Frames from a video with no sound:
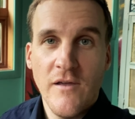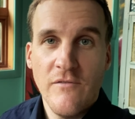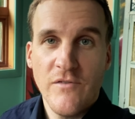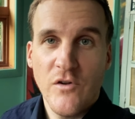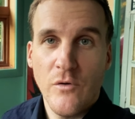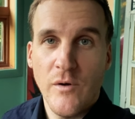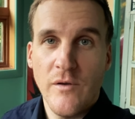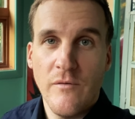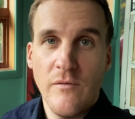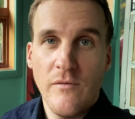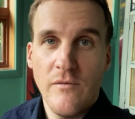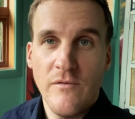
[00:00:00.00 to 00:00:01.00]
If
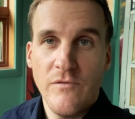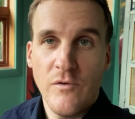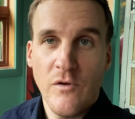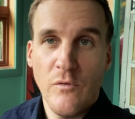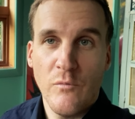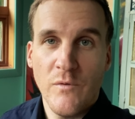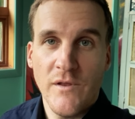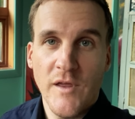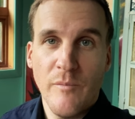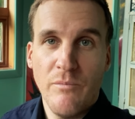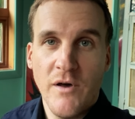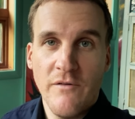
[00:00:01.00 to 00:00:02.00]
you're going really
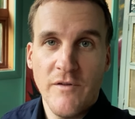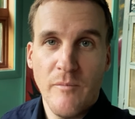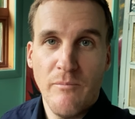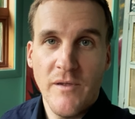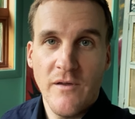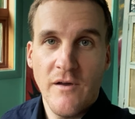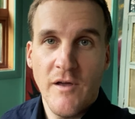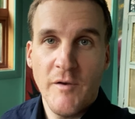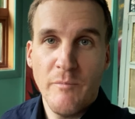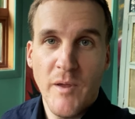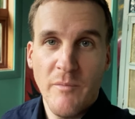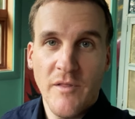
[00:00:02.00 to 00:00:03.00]
above and beyond,
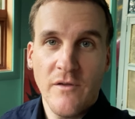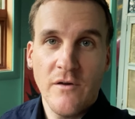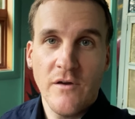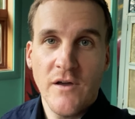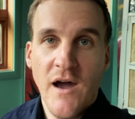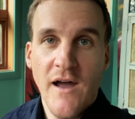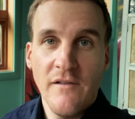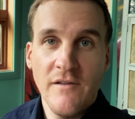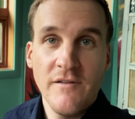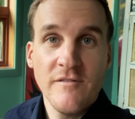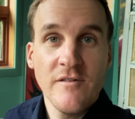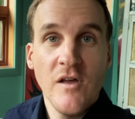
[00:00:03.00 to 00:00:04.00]
maybe the Cook
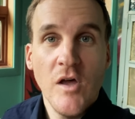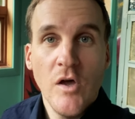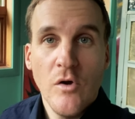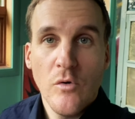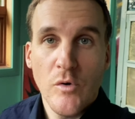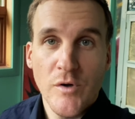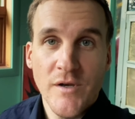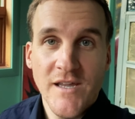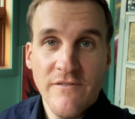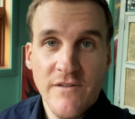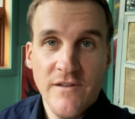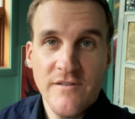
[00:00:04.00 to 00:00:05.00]
Islands or
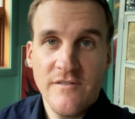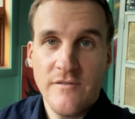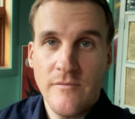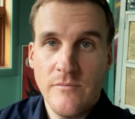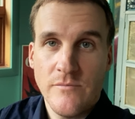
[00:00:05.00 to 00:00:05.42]
Nevis.